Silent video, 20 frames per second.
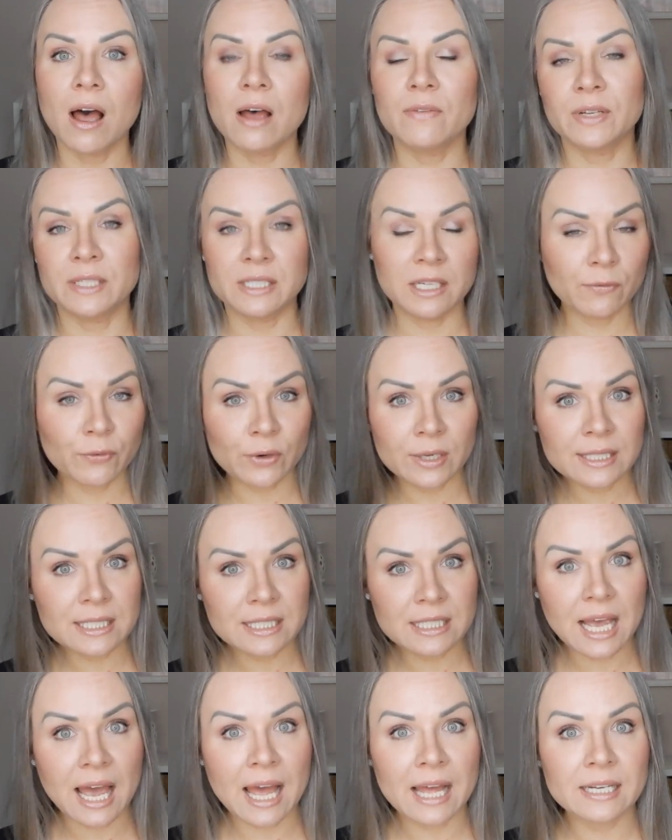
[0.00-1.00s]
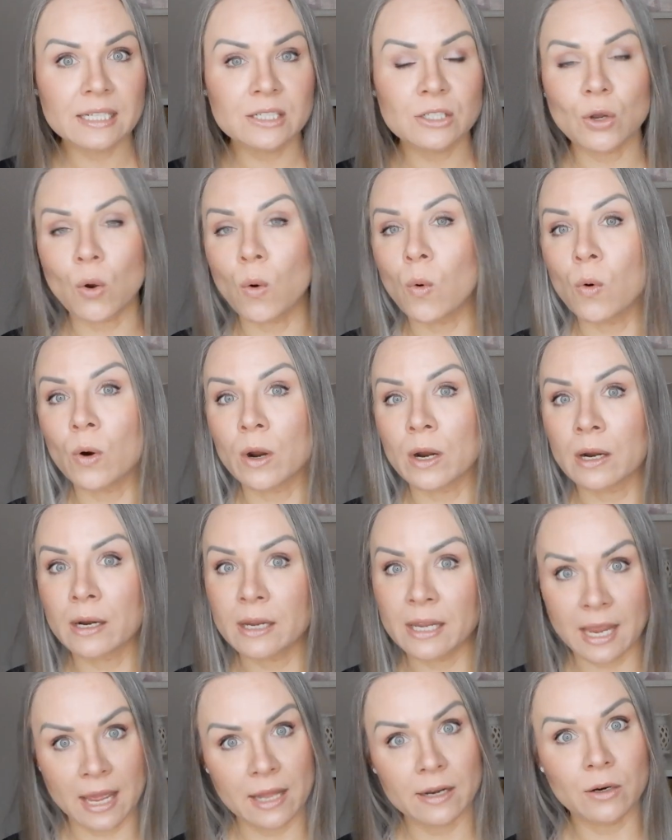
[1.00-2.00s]
of a different scent
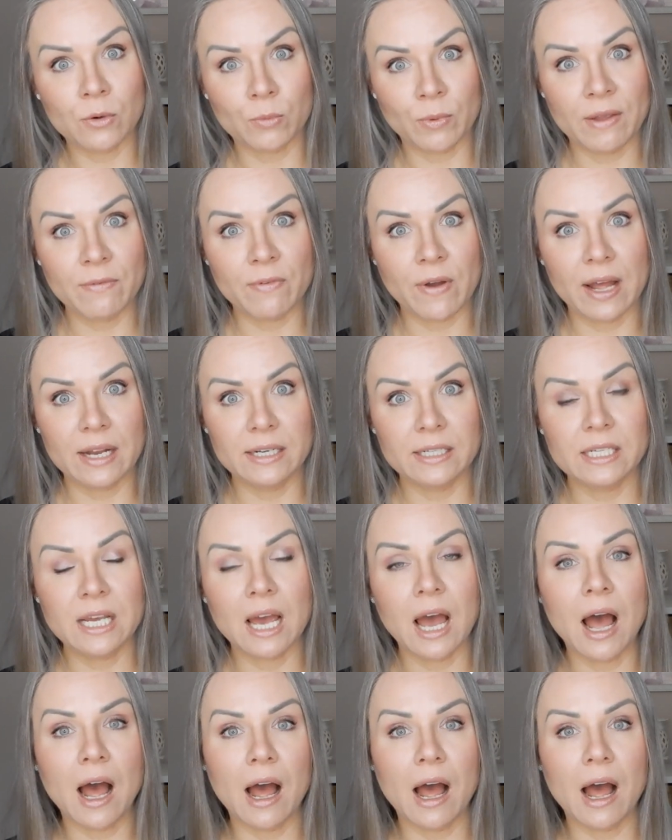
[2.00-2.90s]
or get a refund.